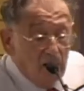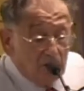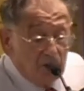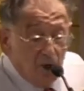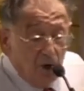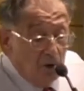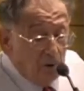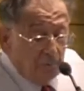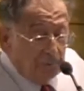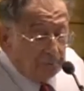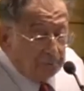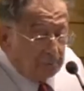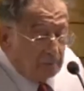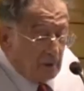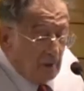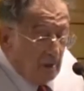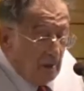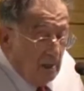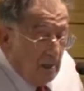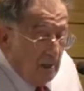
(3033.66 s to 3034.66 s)
So
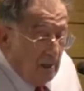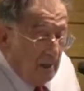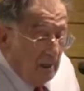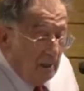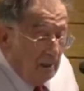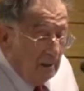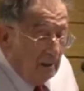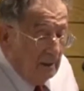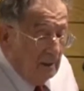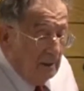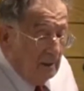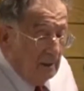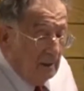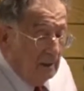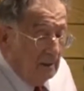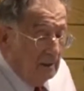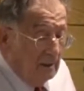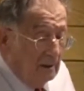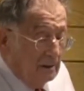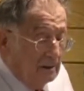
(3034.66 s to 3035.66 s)

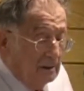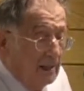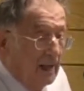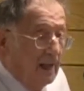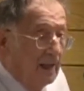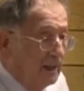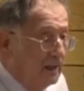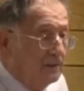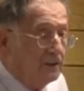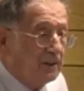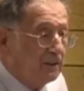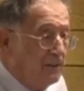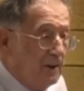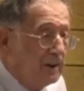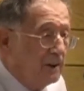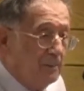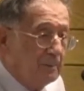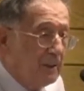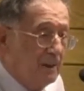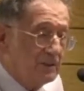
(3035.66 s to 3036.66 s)
there is a
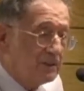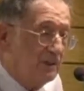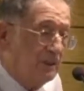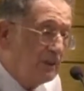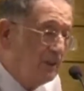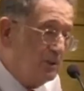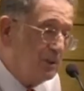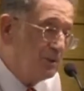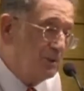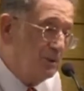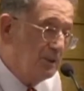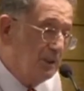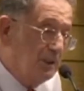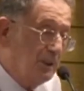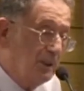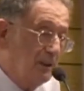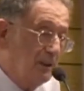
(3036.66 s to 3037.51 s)
very basic issue there.